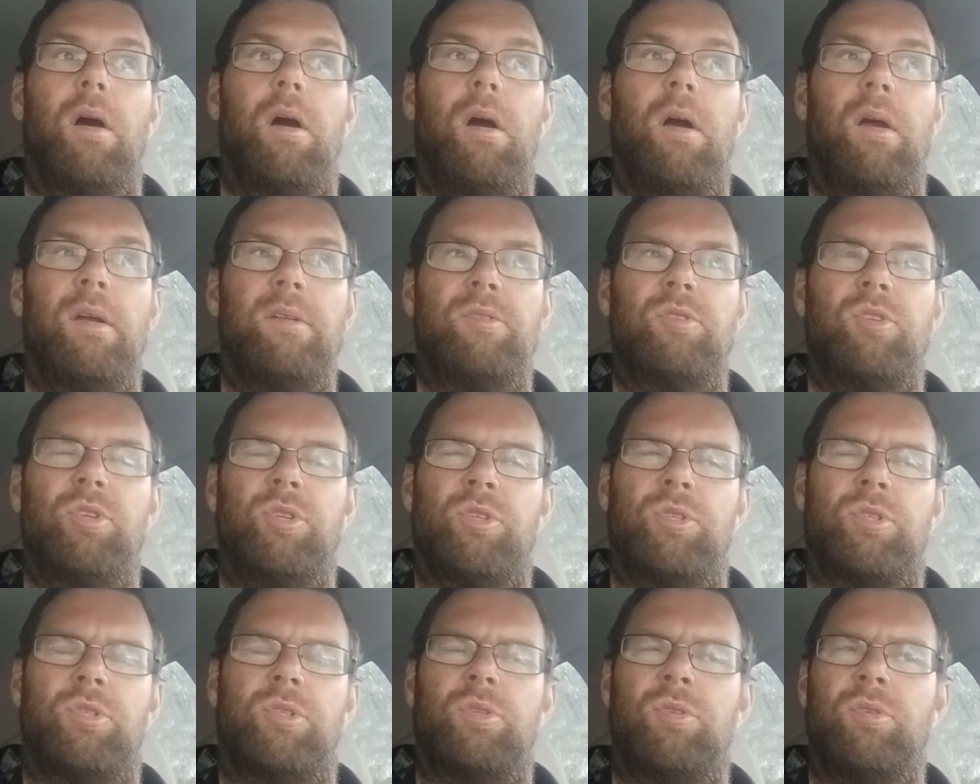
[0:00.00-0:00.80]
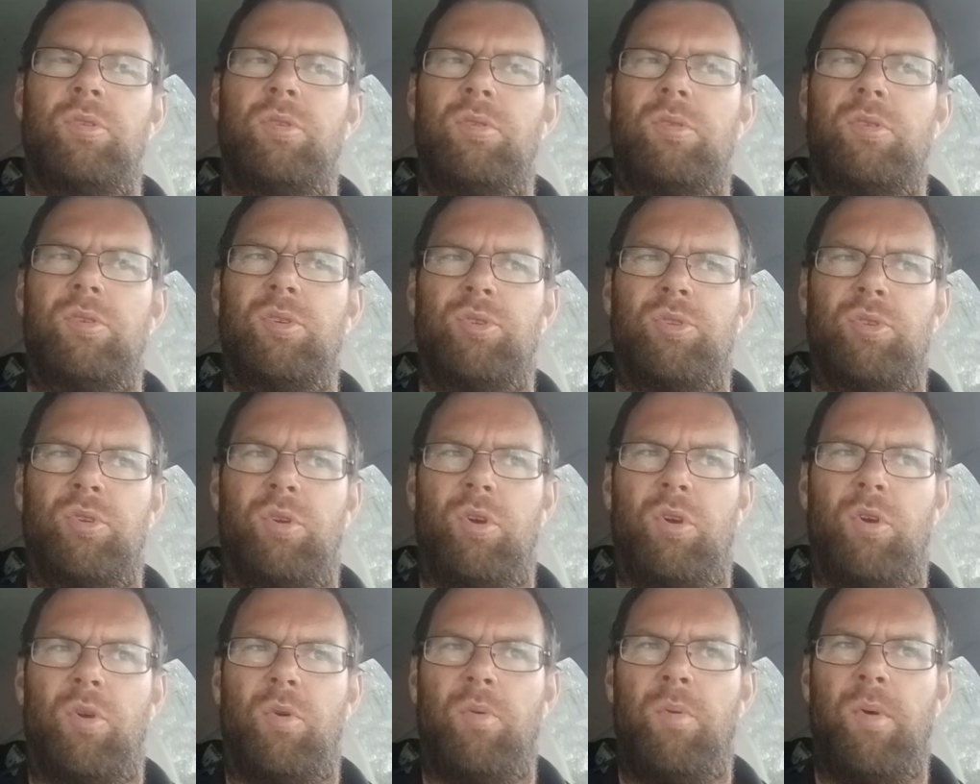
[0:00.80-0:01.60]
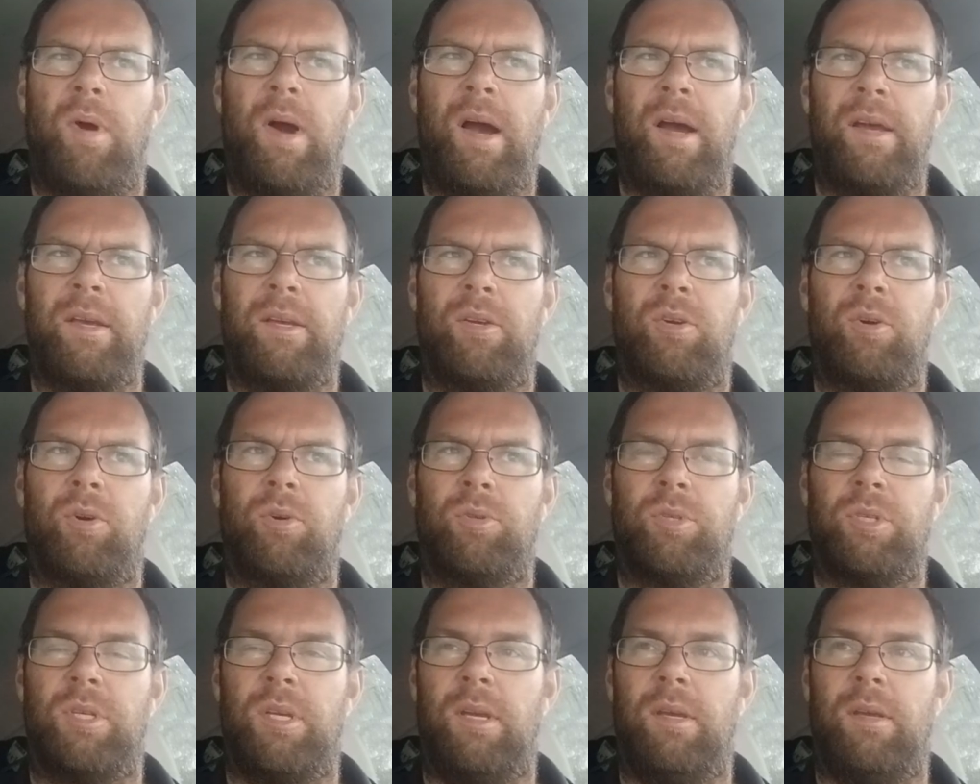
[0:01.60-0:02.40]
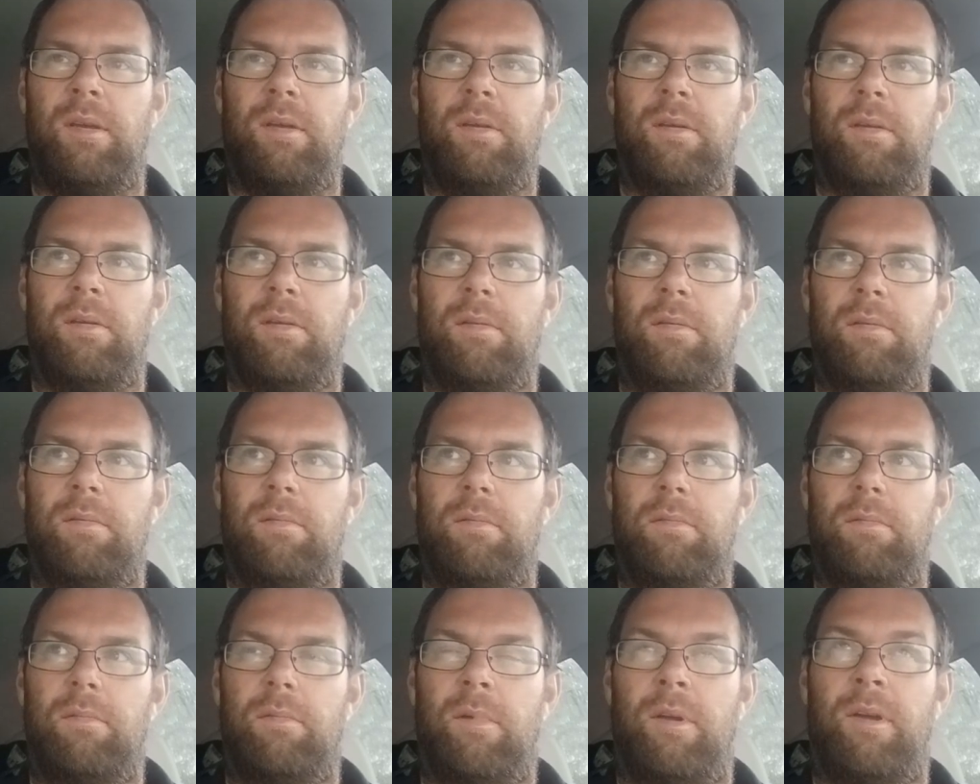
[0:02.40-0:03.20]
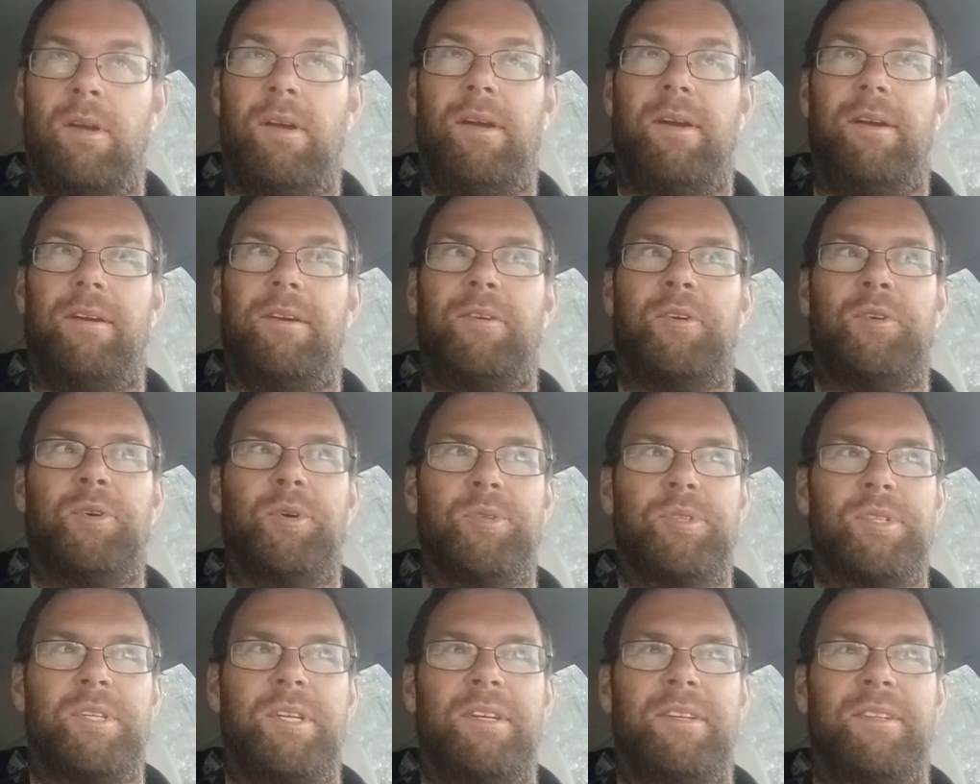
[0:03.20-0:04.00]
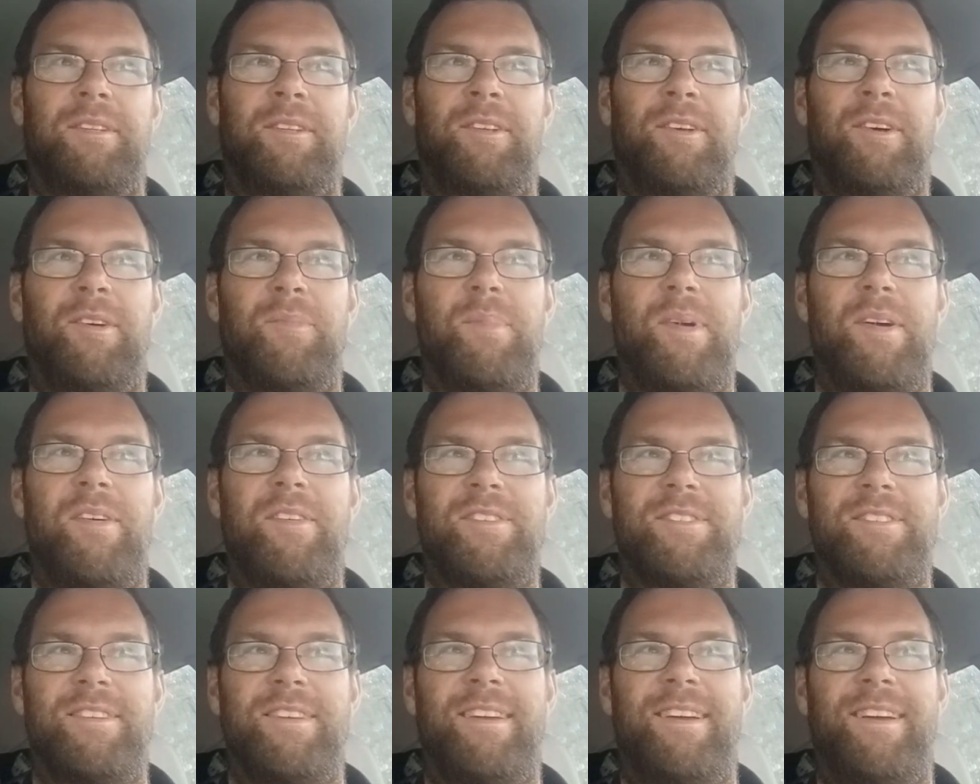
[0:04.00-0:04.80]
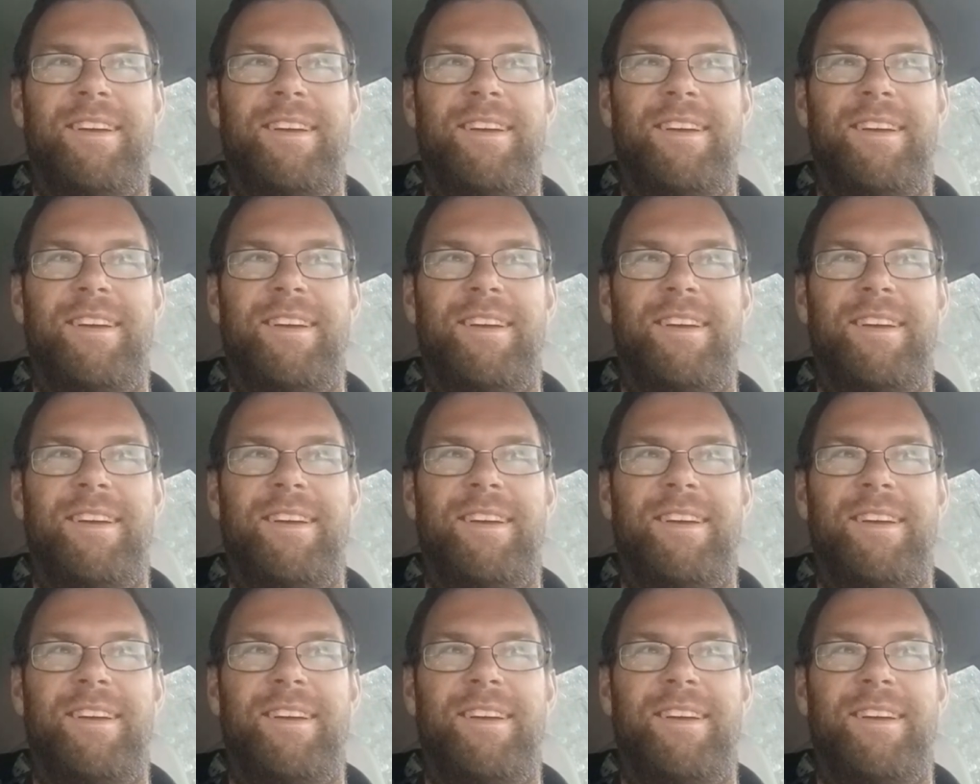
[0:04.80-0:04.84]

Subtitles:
it just doesn't quite cut it. Cut it, lawnmowers.